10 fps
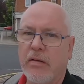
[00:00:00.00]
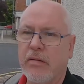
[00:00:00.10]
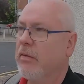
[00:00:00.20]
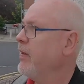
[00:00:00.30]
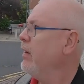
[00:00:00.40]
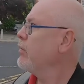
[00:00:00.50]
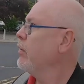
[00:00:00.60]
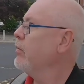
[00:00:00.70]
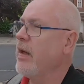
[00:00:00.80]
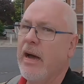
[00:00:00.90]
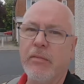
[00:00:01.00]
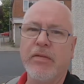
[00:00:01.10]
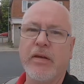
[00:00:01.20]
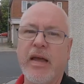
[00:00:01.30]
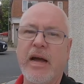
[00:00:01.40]
so I've now come down
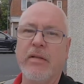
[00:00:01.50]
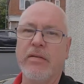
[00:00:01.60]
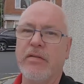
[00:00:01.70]
to Carlton